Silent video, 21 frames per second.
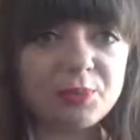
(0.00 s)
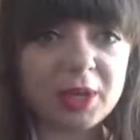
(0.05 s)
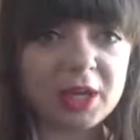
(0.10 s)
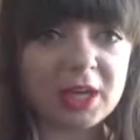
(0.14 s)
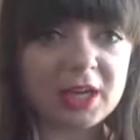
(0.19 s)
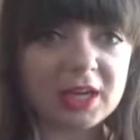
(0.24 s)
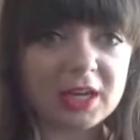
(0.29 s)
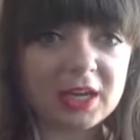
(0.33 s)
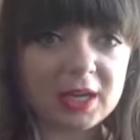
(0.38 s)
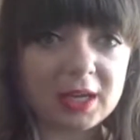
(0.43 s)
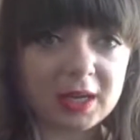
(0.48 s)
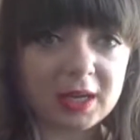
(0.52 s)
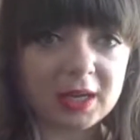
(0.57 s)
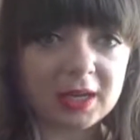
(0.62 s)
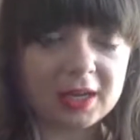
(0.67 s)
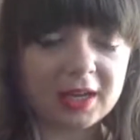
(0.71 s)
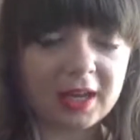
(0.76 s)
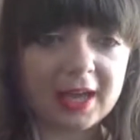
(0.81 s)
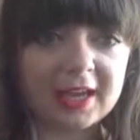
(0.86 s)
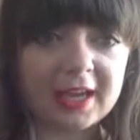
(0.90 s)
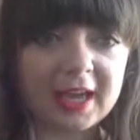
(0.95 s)
be
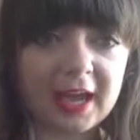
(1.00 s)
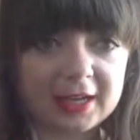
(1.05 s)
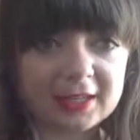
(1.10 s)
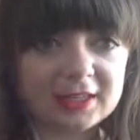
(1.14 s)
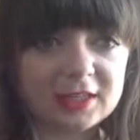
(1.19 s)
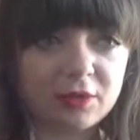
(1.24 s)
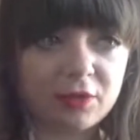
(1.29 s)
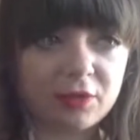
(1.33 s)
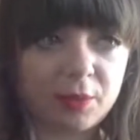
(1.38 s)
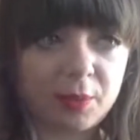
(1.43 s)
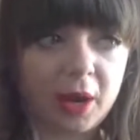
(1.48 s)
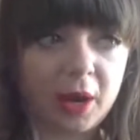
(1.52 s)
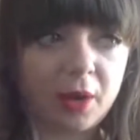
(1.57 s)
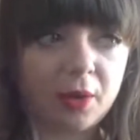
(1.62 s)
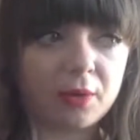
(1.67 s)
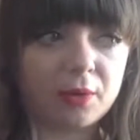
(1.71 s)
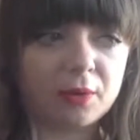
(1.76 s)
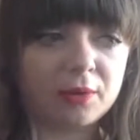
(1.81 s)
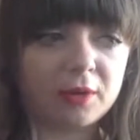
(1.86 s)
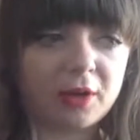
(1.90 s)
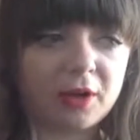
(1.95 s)
like active
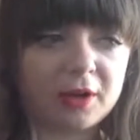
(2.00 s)
about